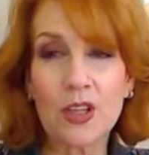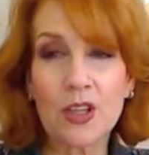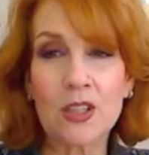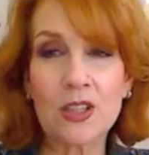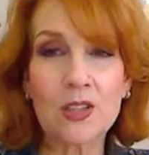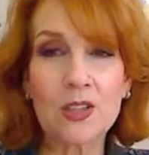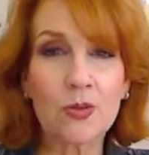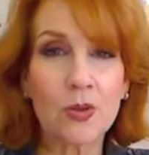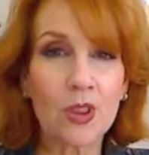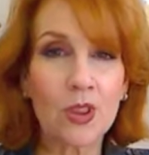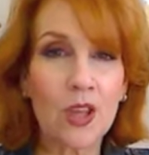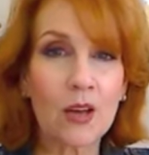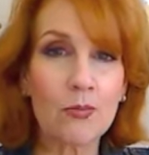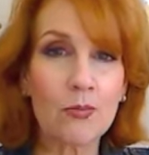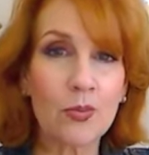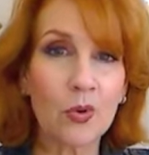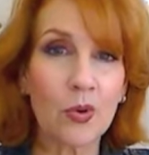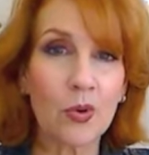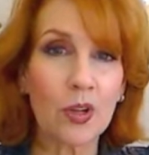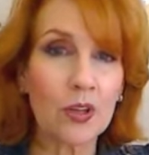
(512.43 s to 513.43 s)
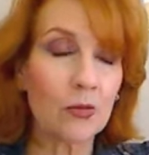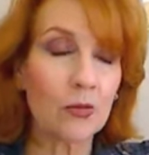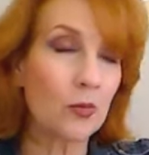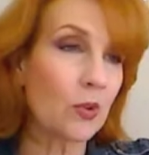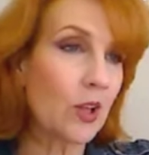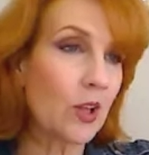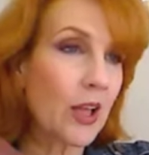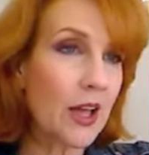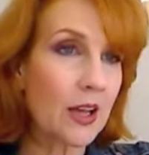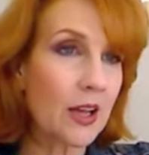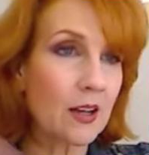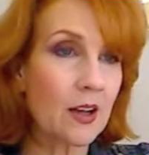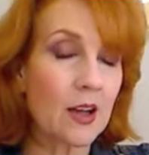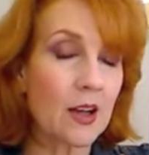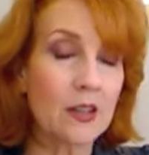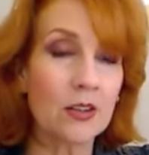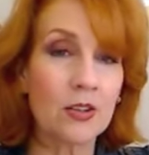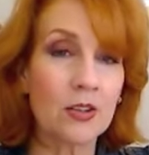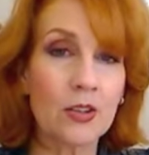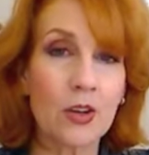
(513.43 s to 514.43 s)
And so at that point, well, heck, I
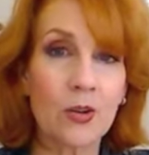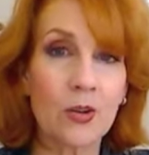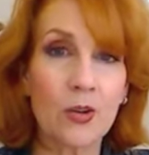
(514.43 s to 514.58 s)
could go